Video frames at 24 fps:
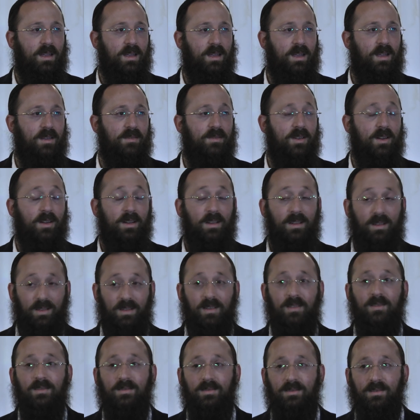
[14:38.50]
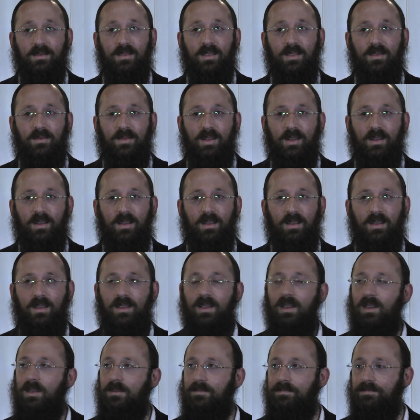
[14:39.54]
And a very
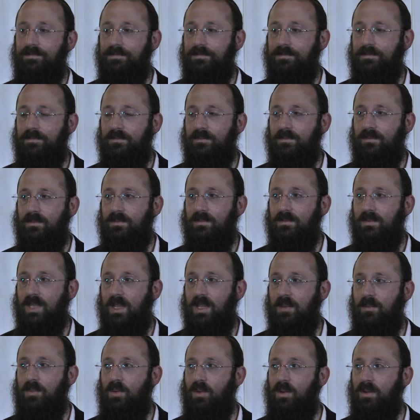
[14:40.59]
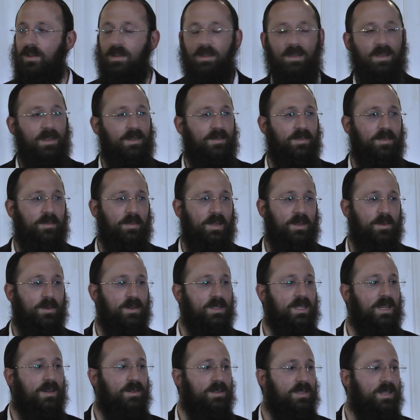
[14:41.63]
important thing for me was
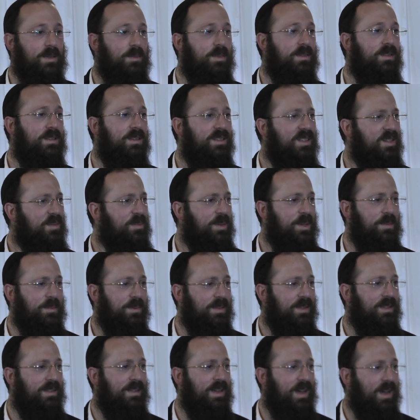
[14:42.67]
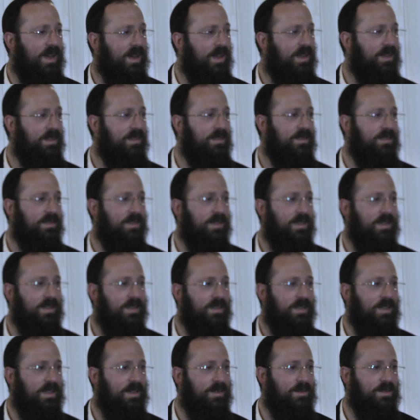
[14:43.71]
I was able to look people in the eye,
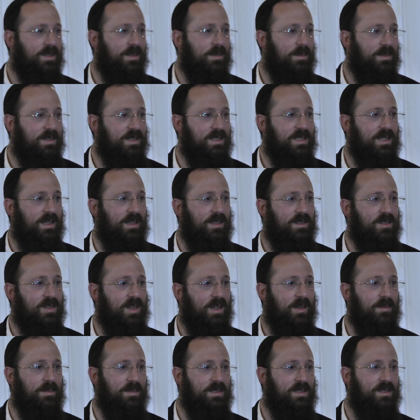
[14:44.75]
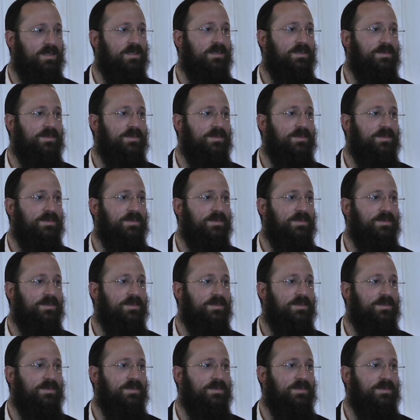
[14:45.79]
and I was able to say Good Shabbos.